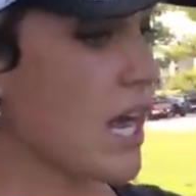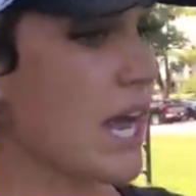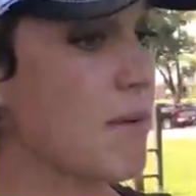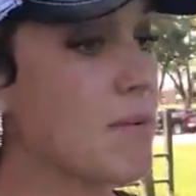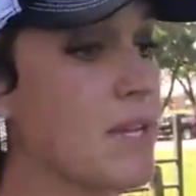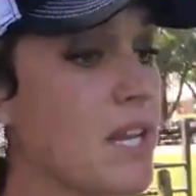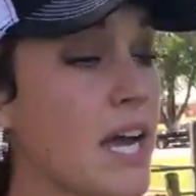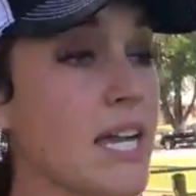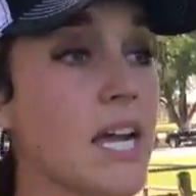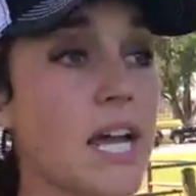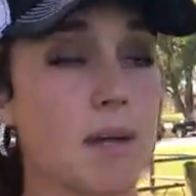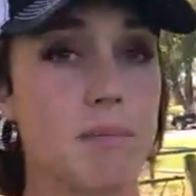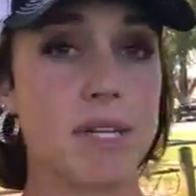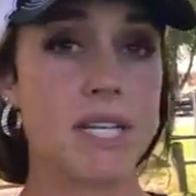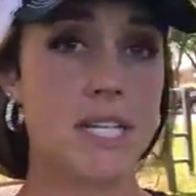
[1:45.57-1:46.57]
I
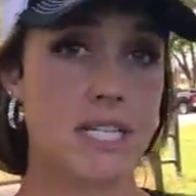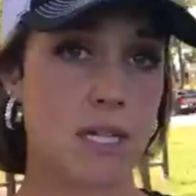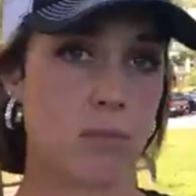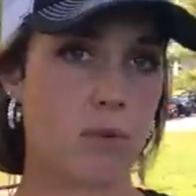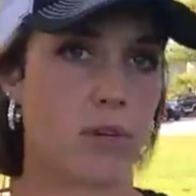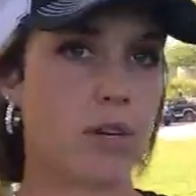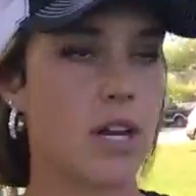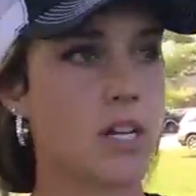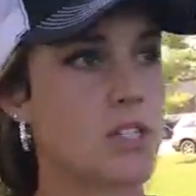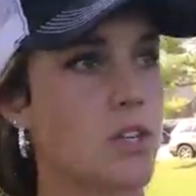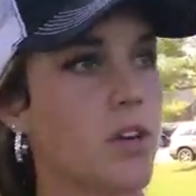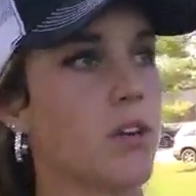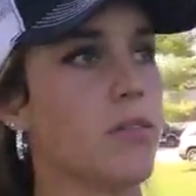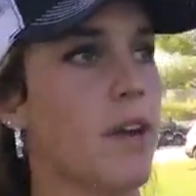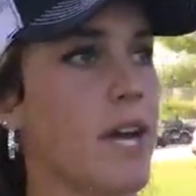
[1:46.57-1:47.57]
got him in December. I
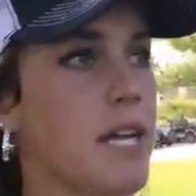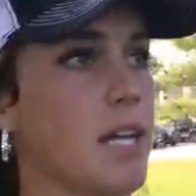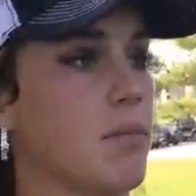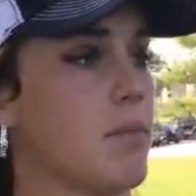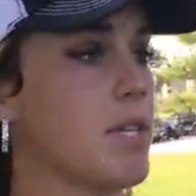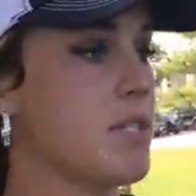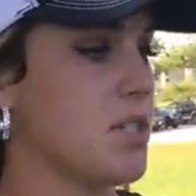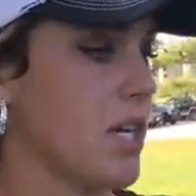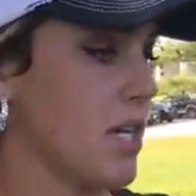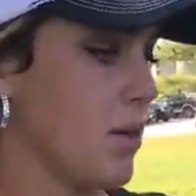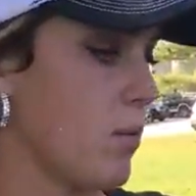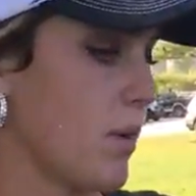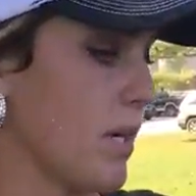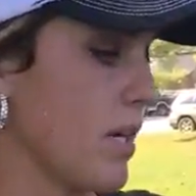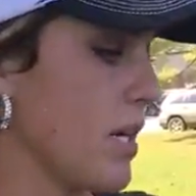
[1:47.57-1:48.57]
started riding him in
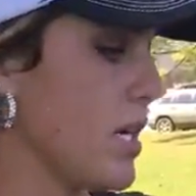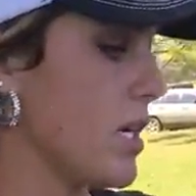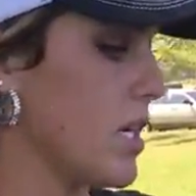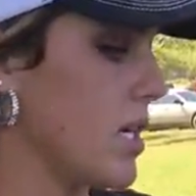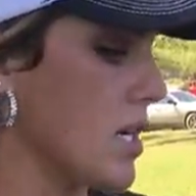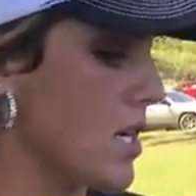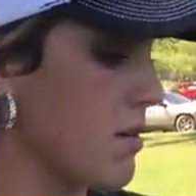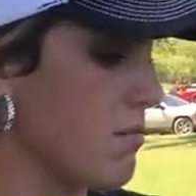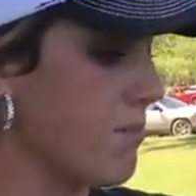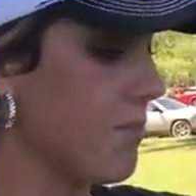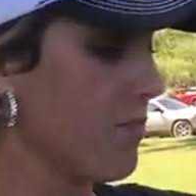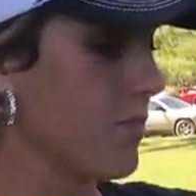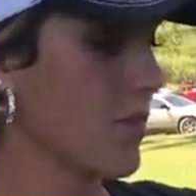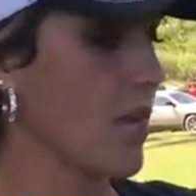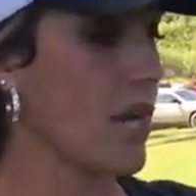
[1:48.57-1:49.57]
January.
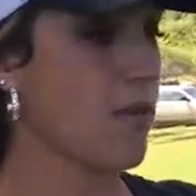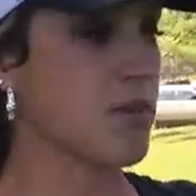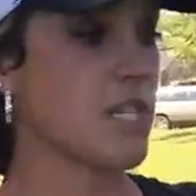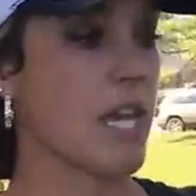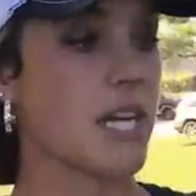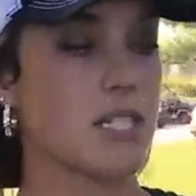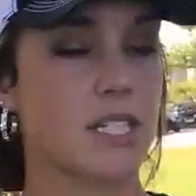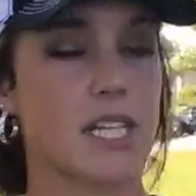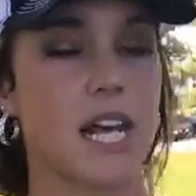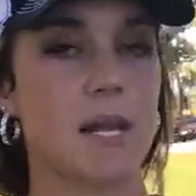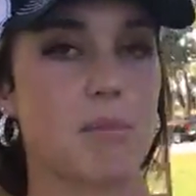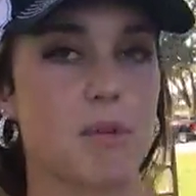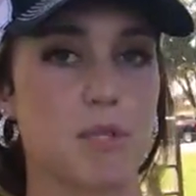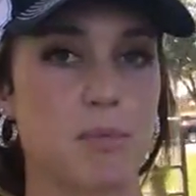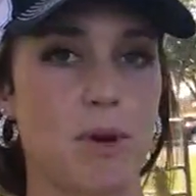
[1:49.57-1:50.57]
I was actually
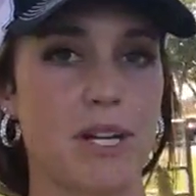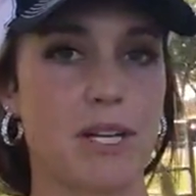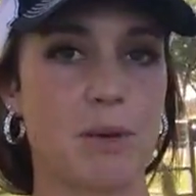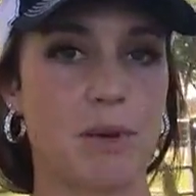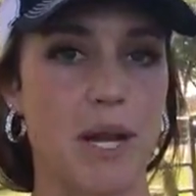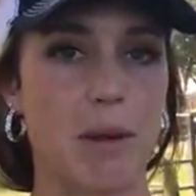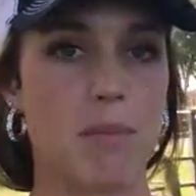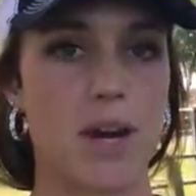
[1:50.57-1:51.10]
9 months pregnant when I